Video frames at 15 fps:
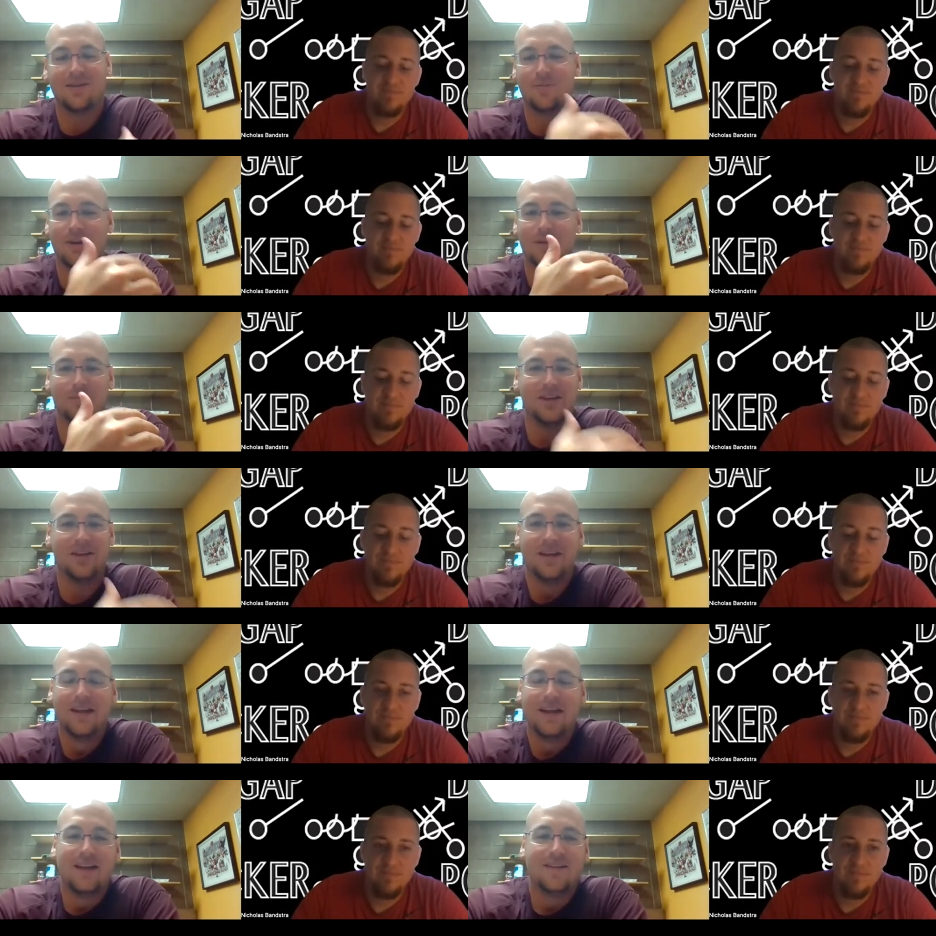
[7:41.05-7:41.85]
Speaker 1: And we'd be
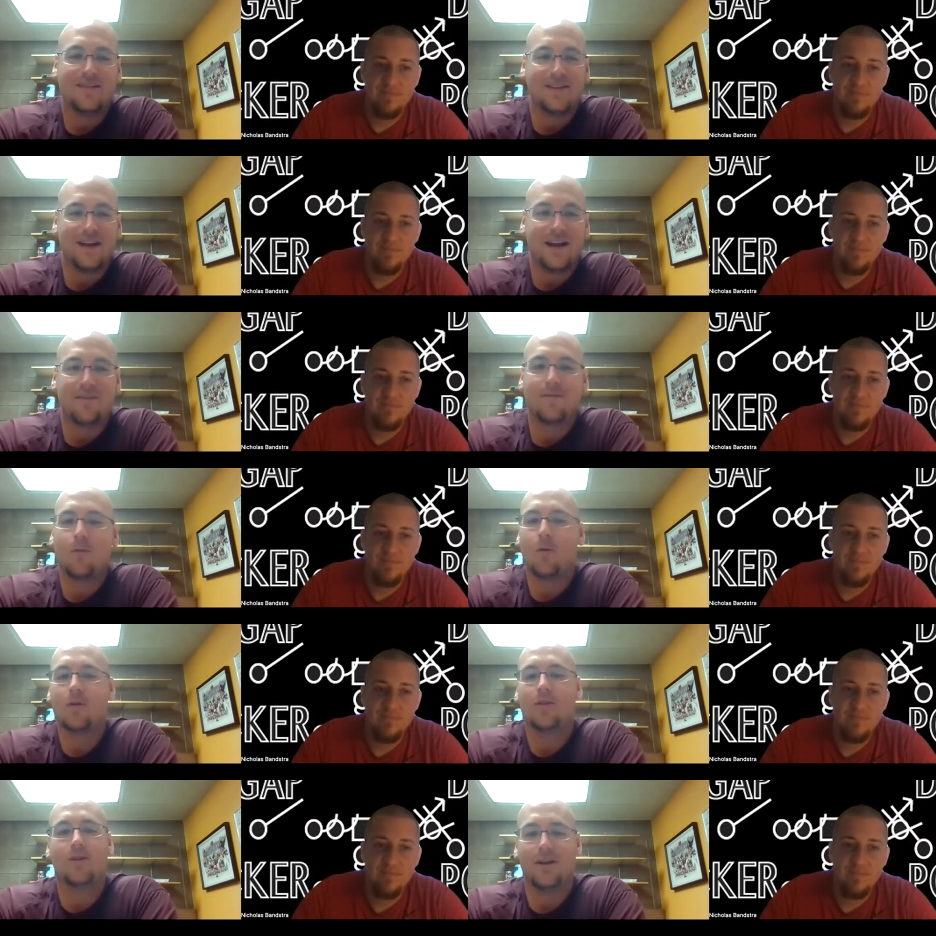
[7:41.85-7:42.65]
sitting at
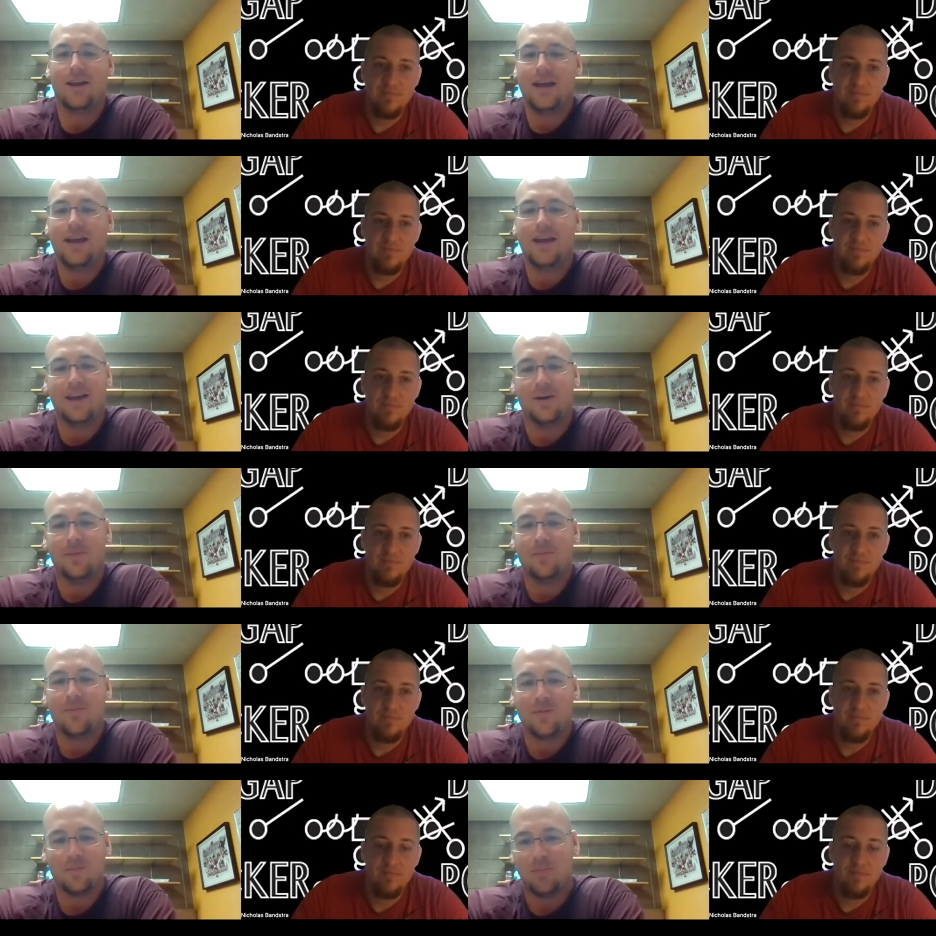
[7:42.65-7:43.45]
4:30 a.m.